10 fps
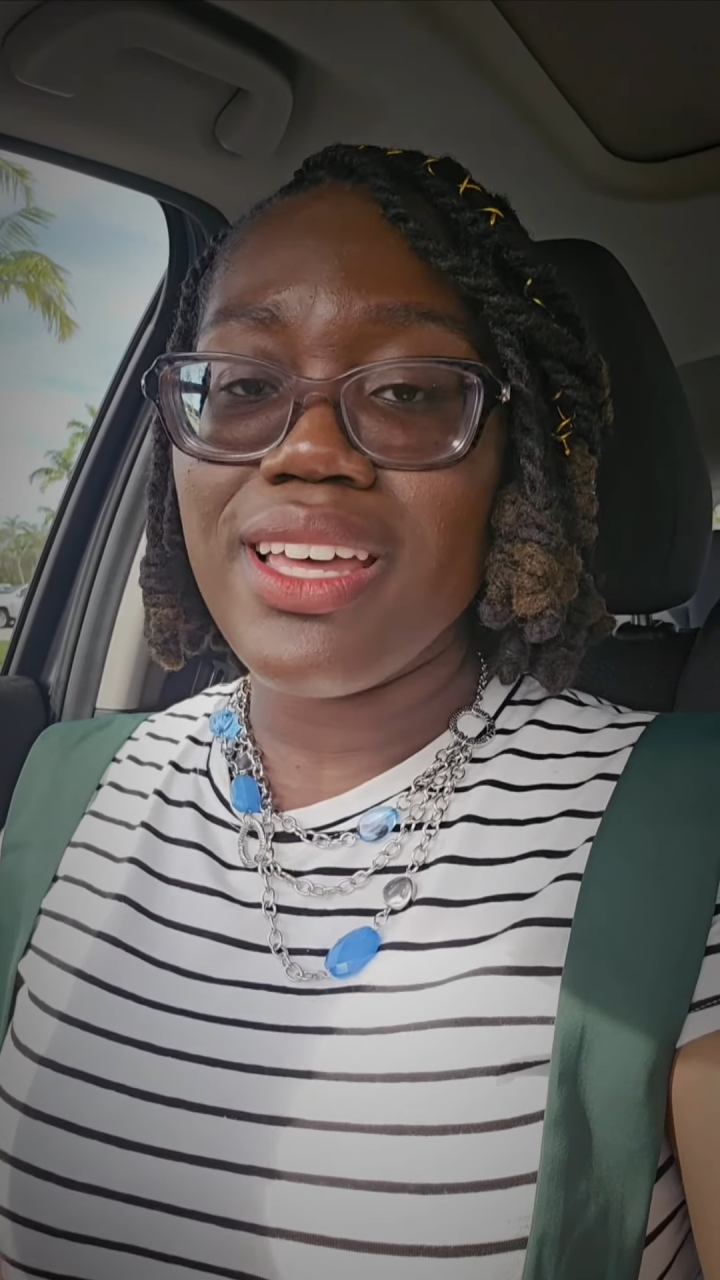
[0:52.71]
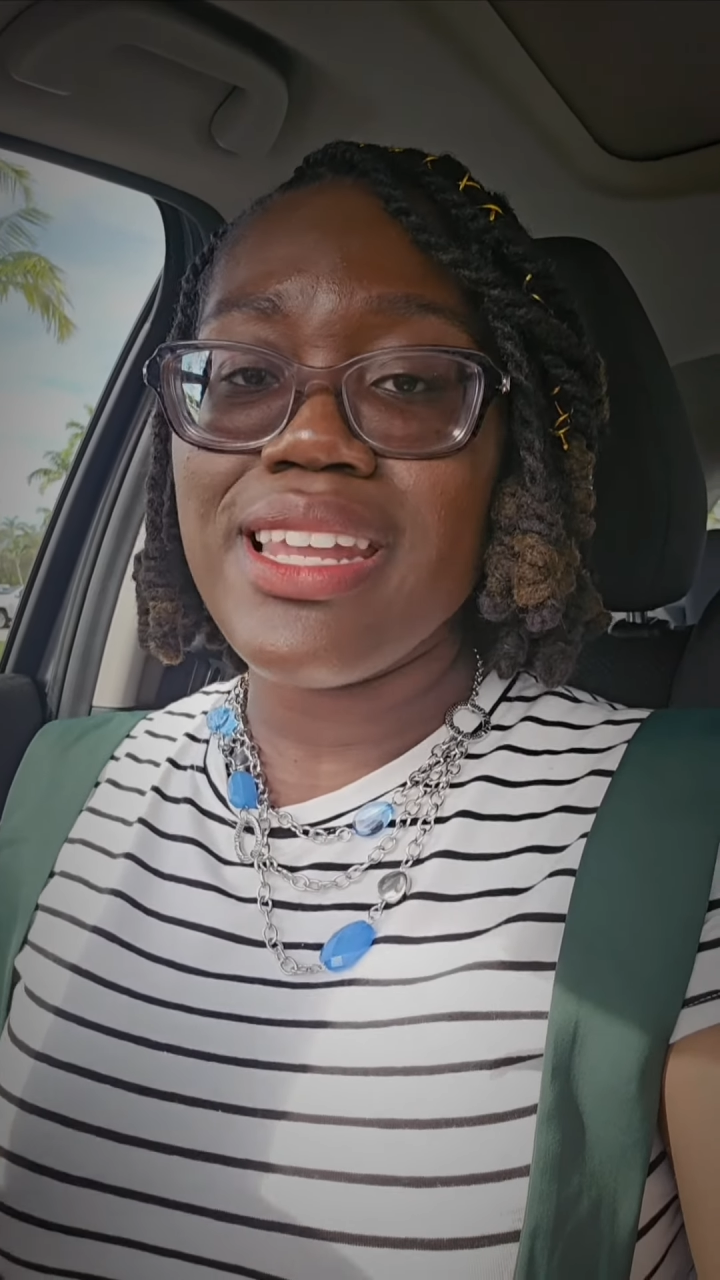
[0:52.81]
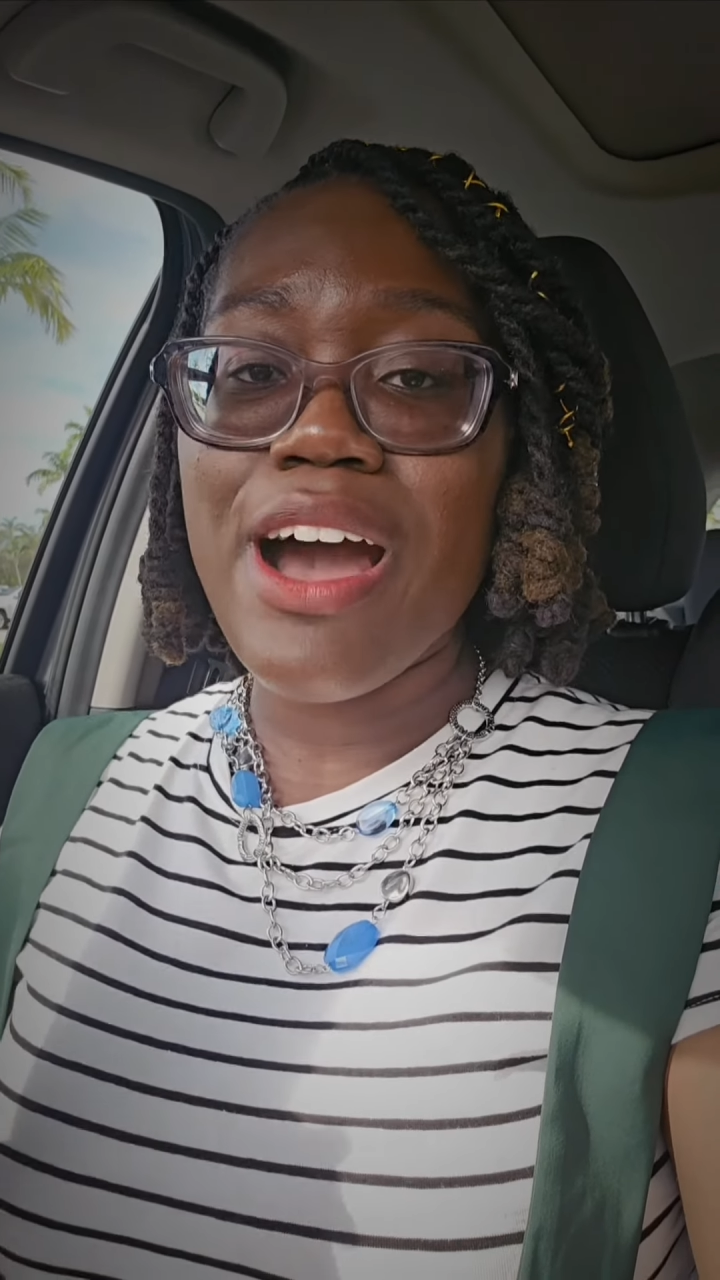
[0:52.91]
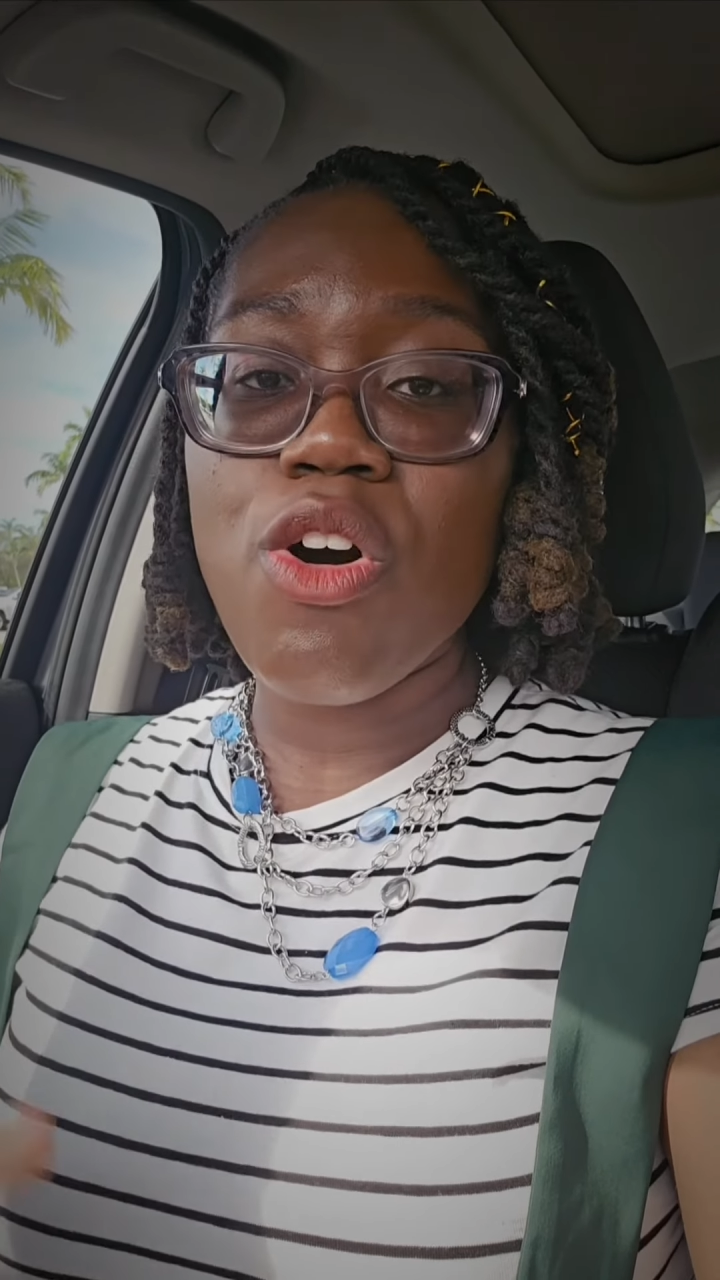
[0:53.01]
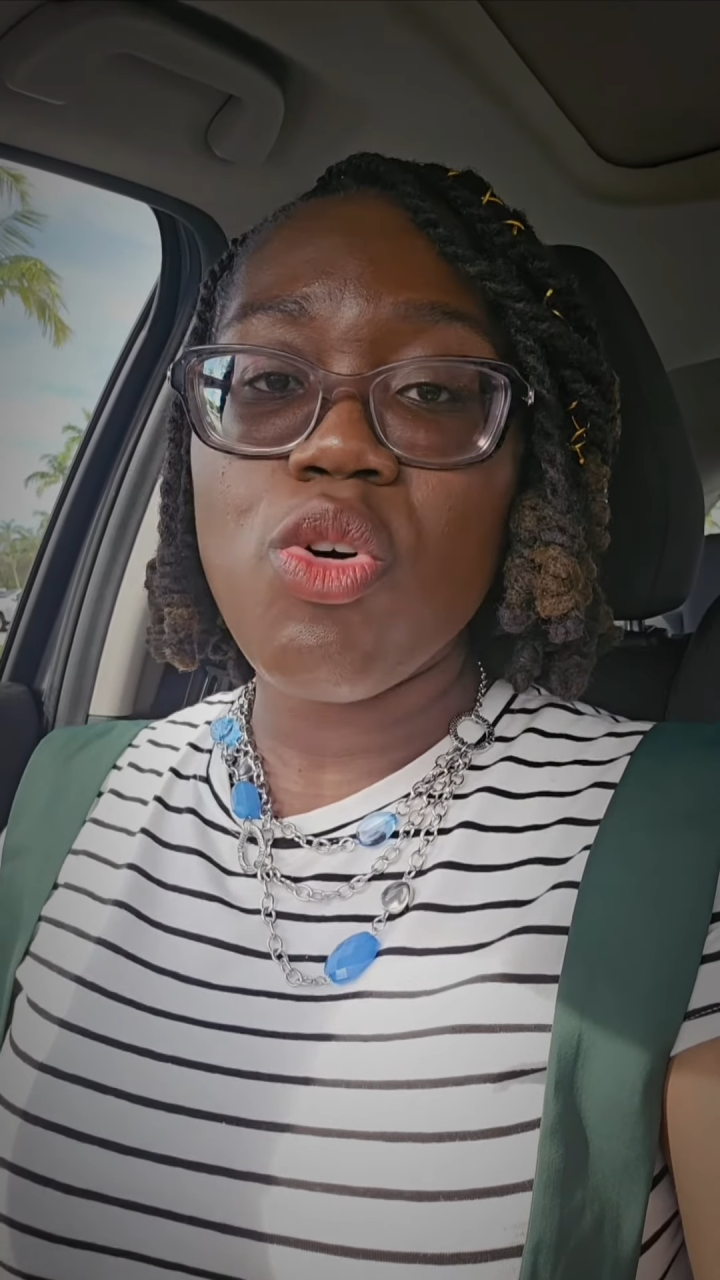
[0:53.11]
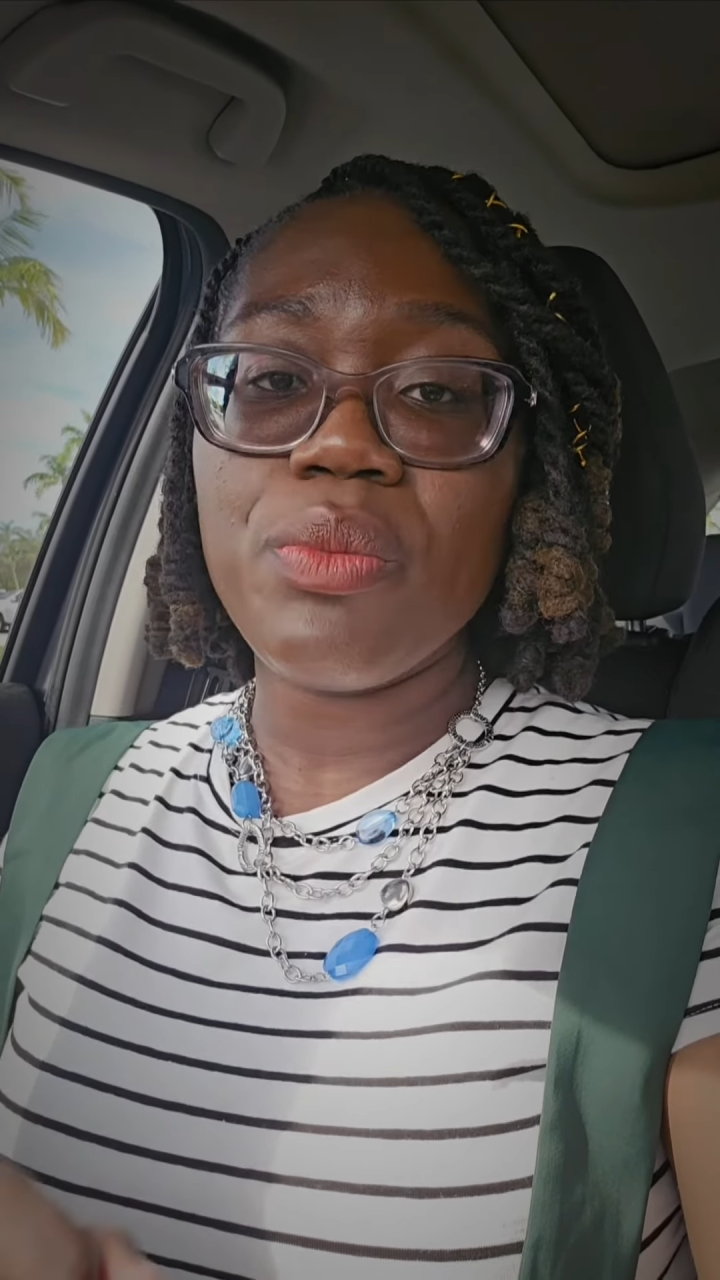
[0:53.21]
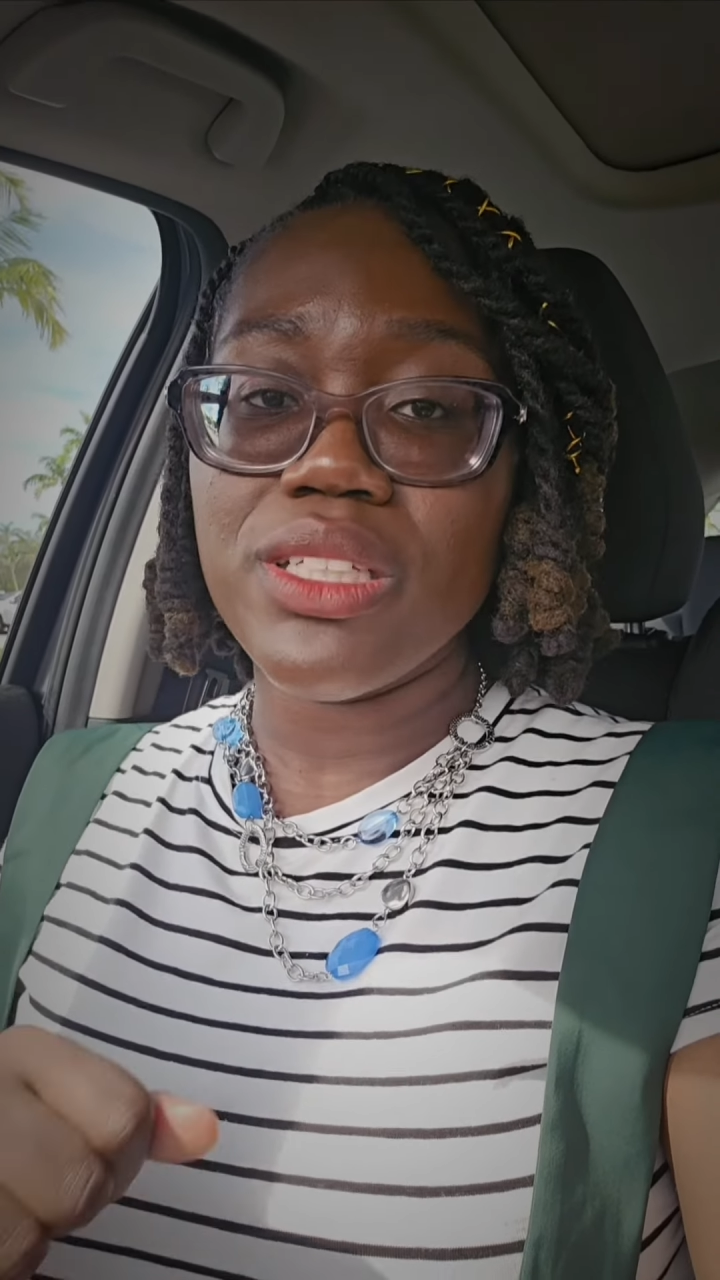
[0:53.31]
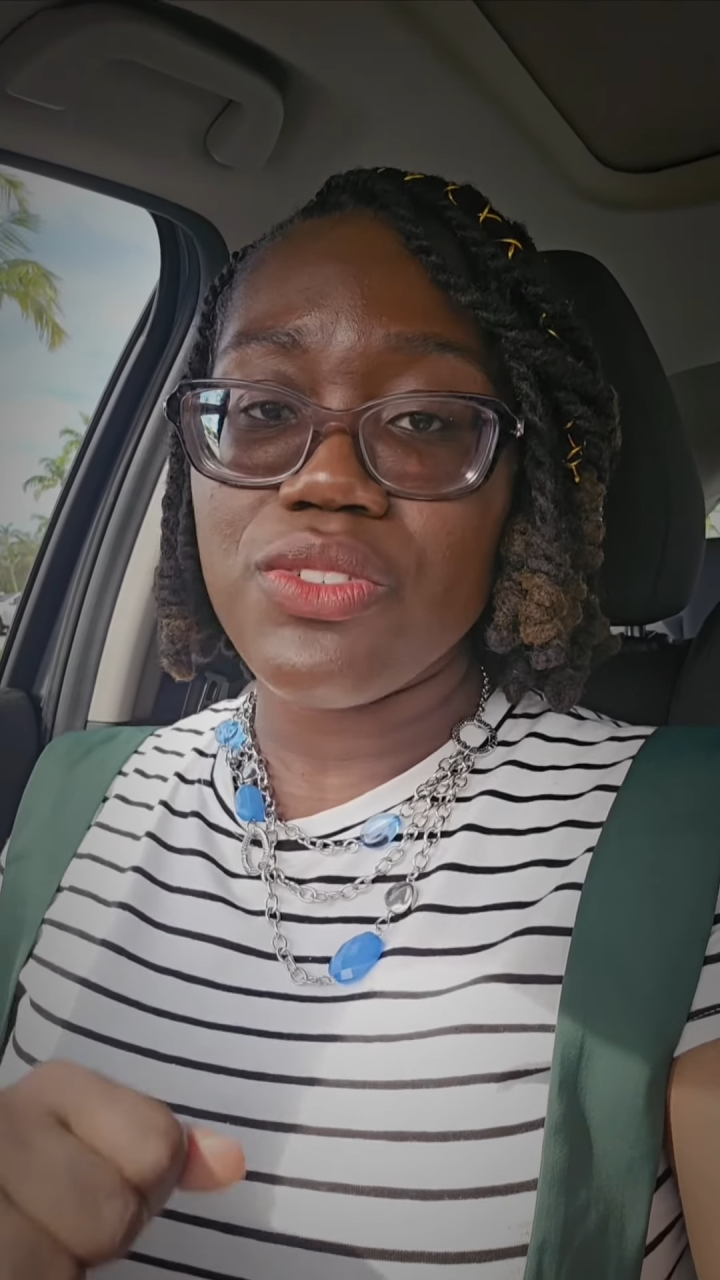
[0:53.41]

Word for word: and that hope